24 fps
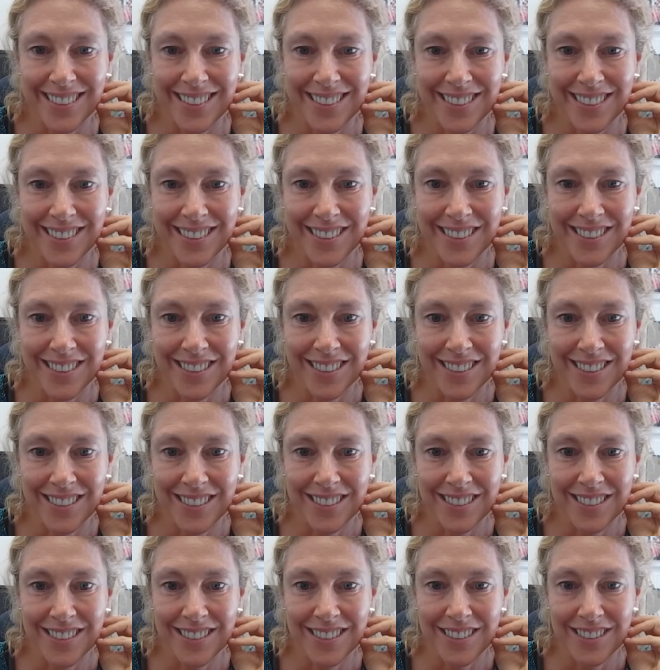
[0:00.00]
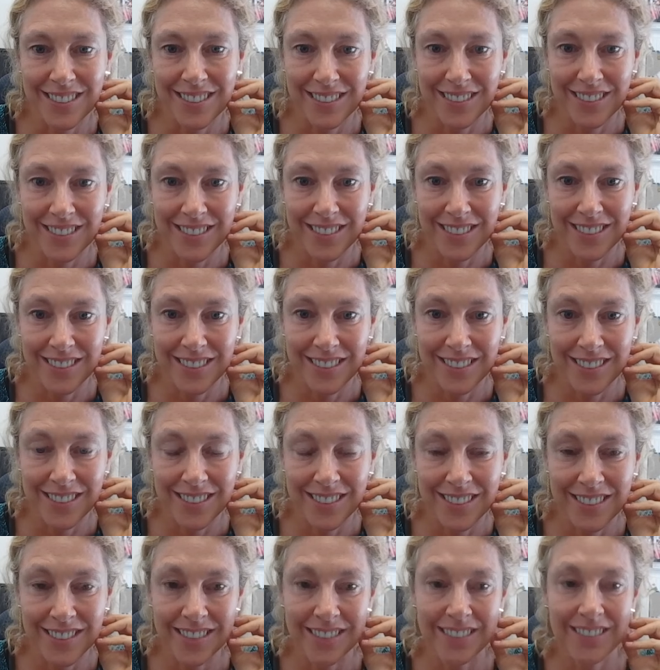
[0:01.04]

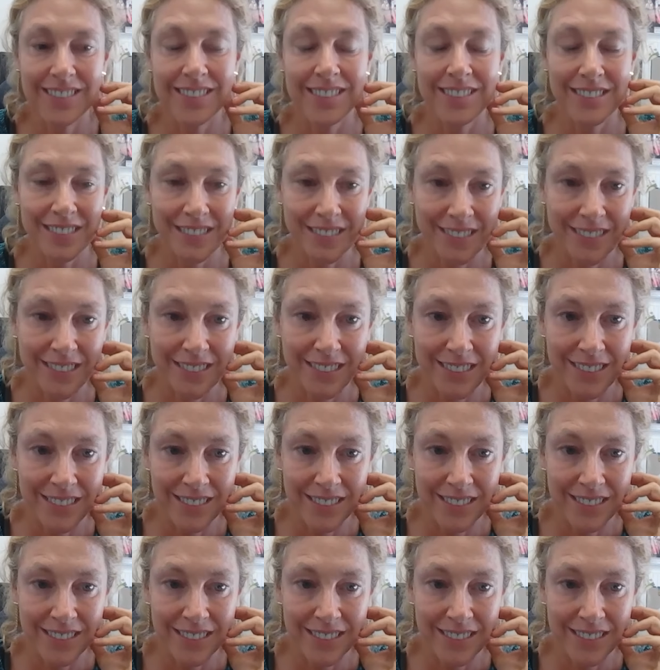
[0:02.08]
The person shown says nothing.